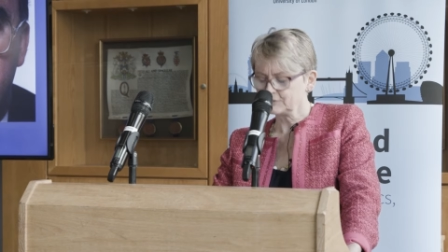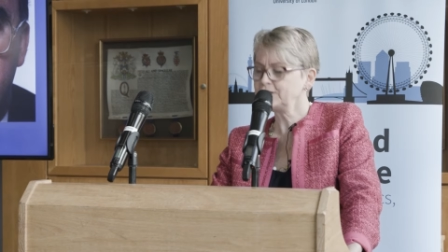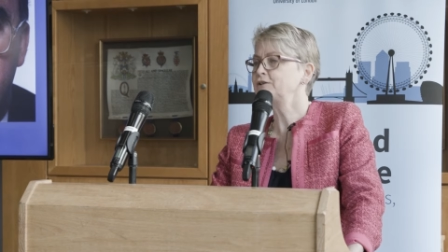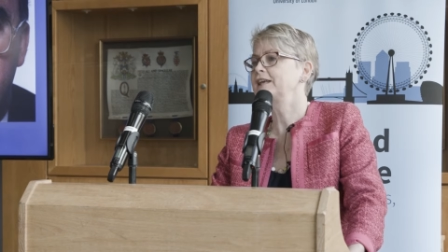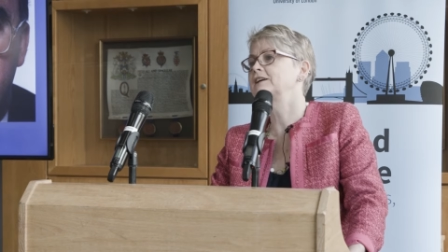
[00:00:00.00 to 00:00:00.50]

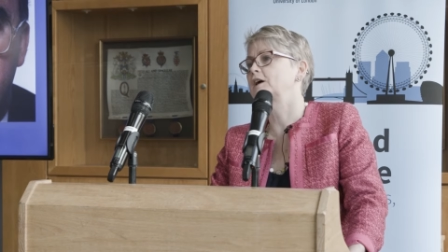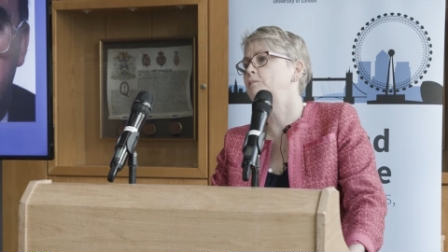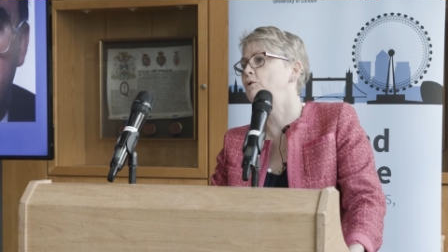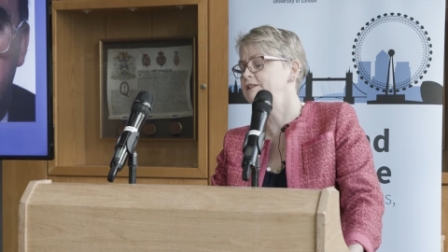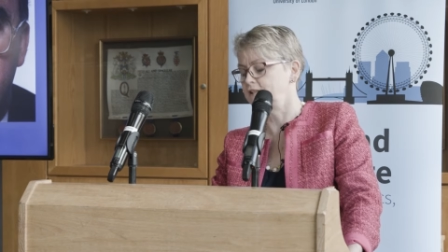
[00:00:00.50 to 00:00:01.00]
Neil Kinnock
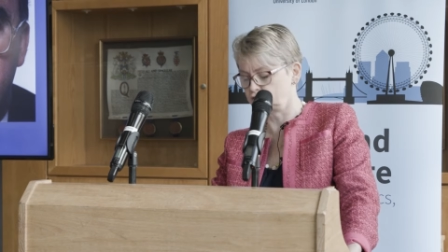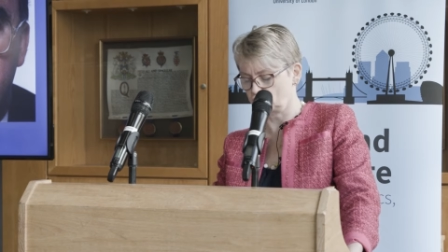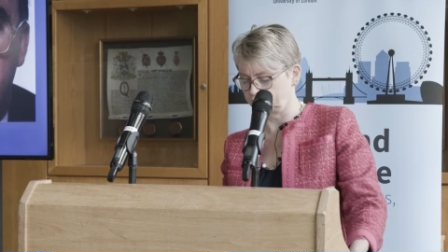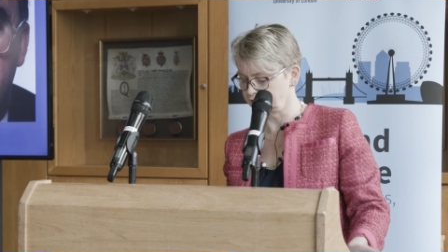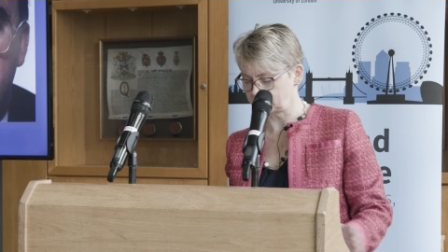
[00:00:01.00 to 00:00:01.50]
appointed
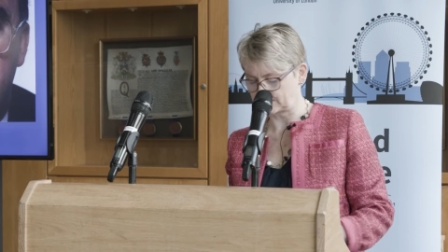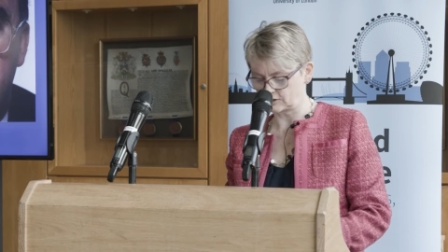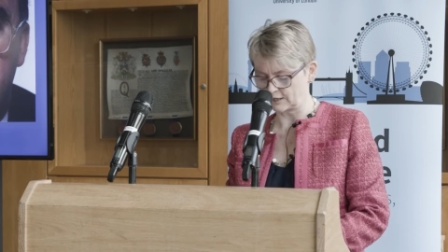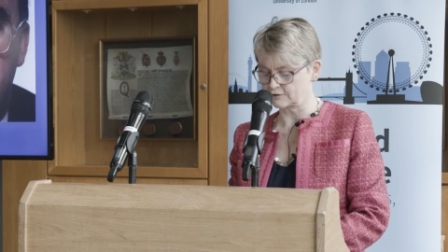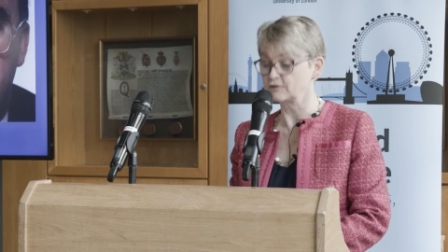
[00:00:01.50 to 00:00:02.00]
John as
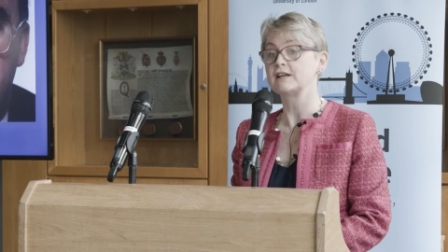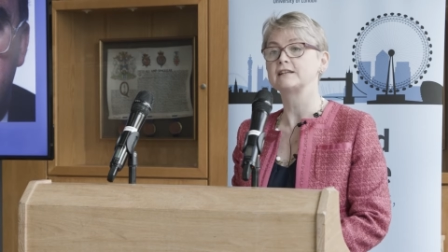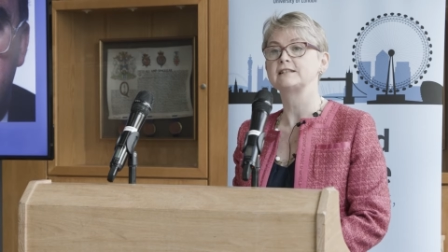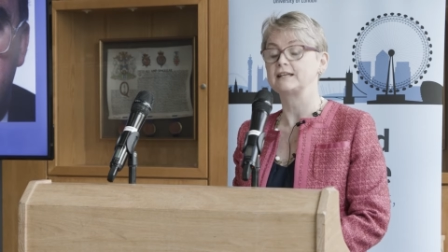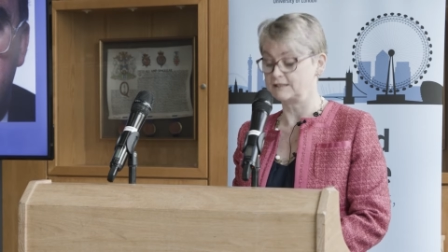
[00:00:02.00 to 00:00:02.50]
Shadow Chancellor in
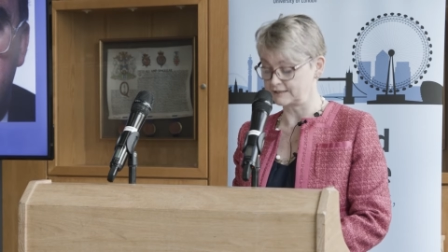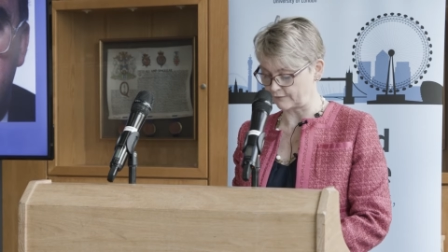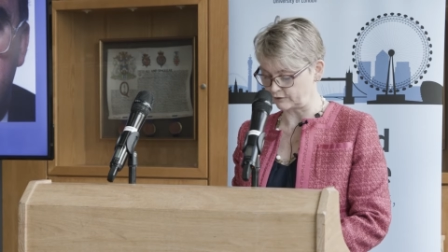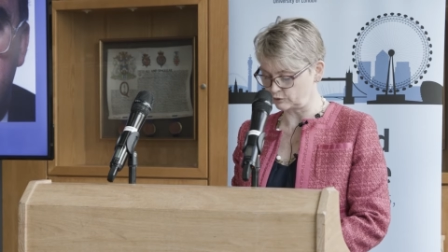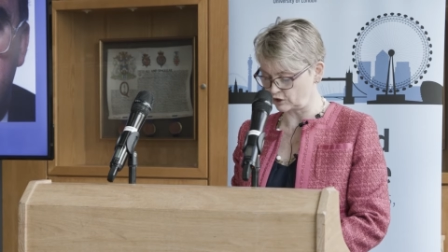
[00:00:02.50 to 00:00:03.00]

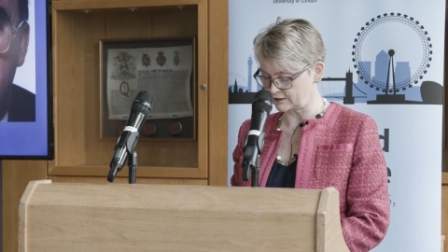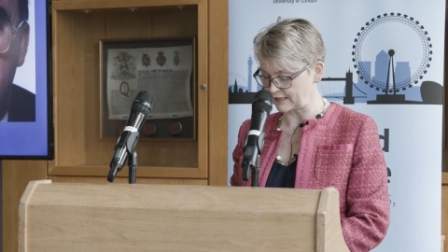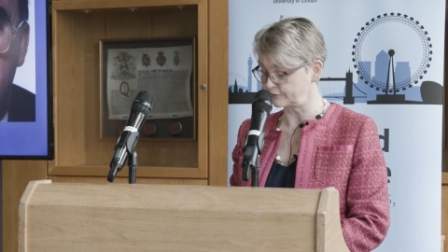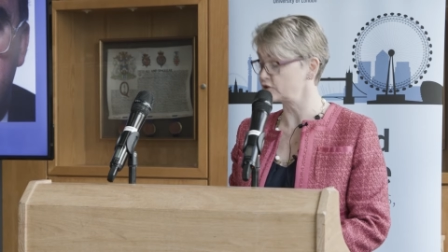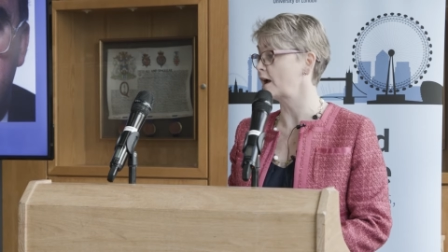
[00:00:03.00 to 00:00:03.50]
1987. It was
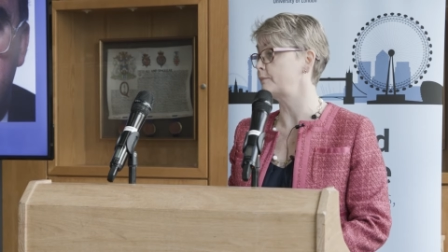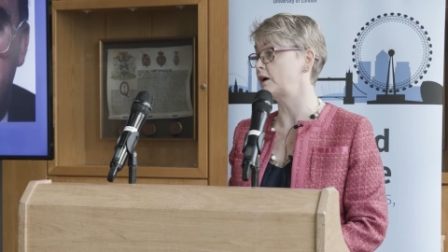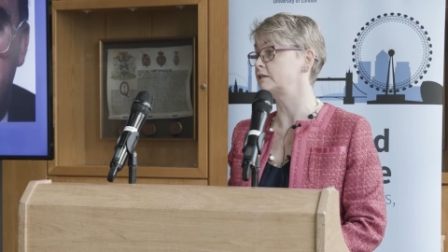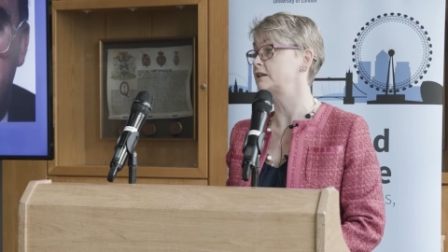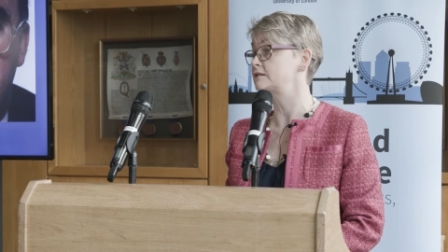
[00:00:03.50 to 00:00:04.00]
just after our
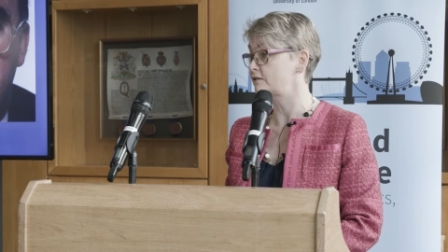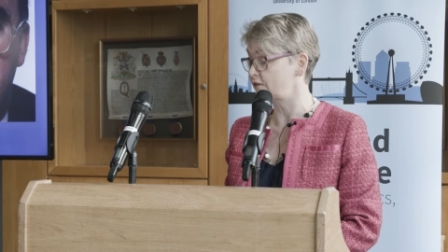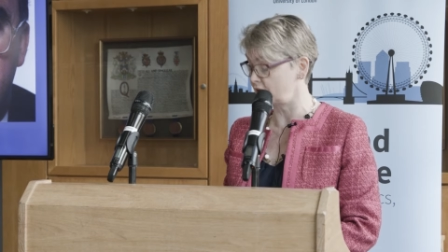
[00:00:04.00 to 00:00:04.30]
party's